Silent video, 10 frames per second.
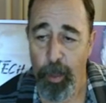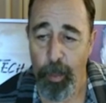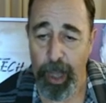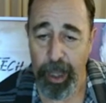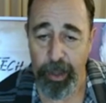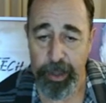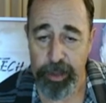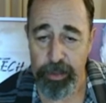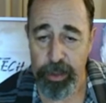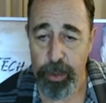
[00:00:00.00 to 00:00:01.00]
where
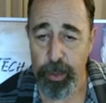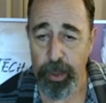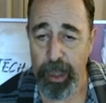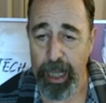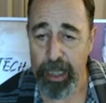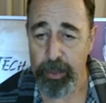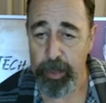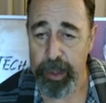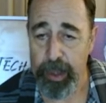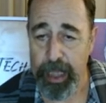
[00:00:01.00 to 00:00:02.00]
this tool
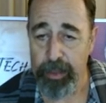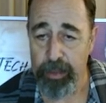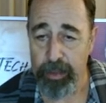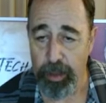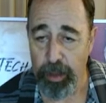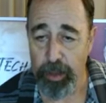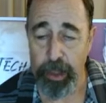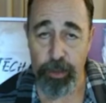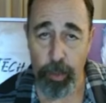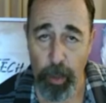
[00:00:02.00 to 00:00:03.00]
actually dates as early
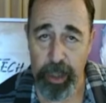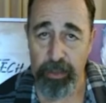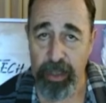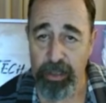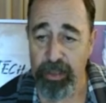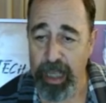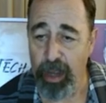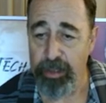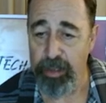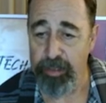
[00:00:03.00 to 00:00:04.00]
as
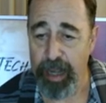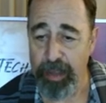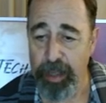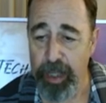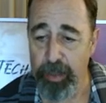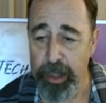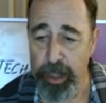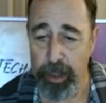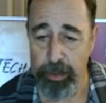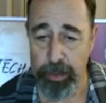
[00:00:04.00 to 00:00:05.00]
26,500
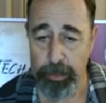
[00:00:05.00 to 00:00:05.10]
years.